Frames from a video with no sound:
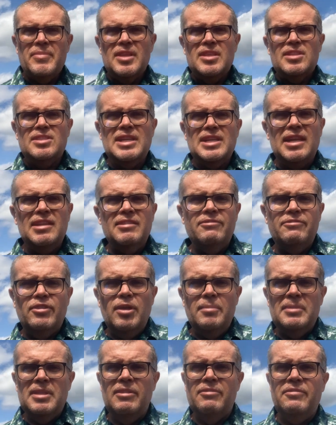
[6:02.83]
Standing
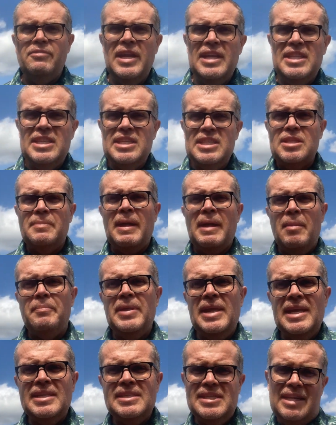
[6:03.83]
firm in the faith is about
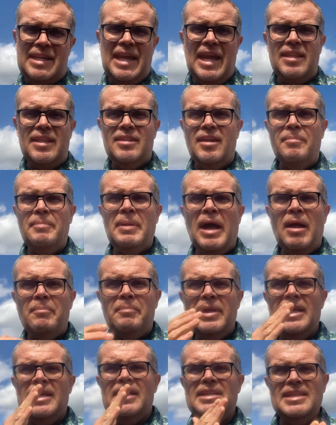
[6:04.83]
being together, about
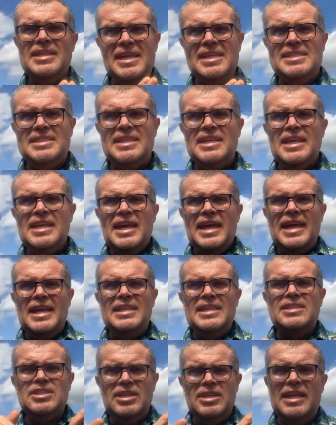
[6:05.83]
being knit
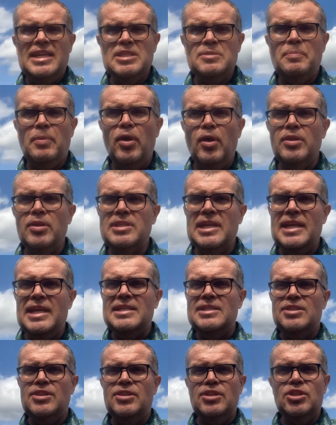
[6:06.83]
into his body,
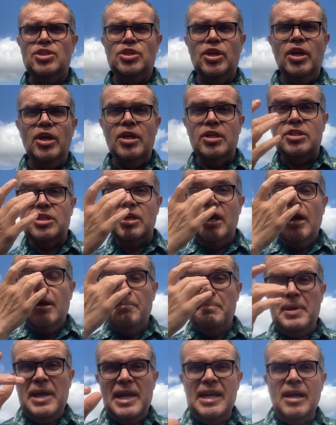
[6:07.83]
into the church,
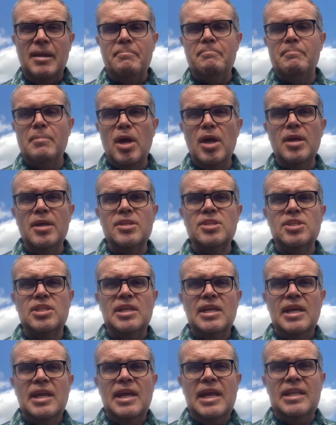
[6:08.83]
being immersed
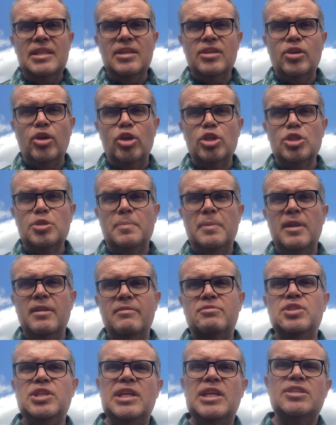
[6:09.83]
in the gospel
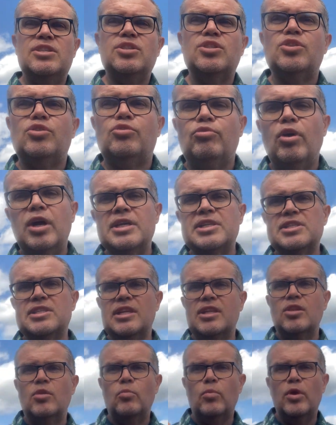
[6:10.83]
of Jesus Christ
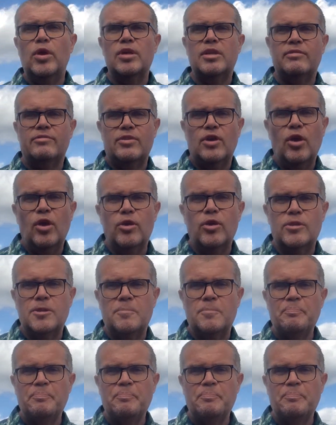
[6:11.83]
and the word of God.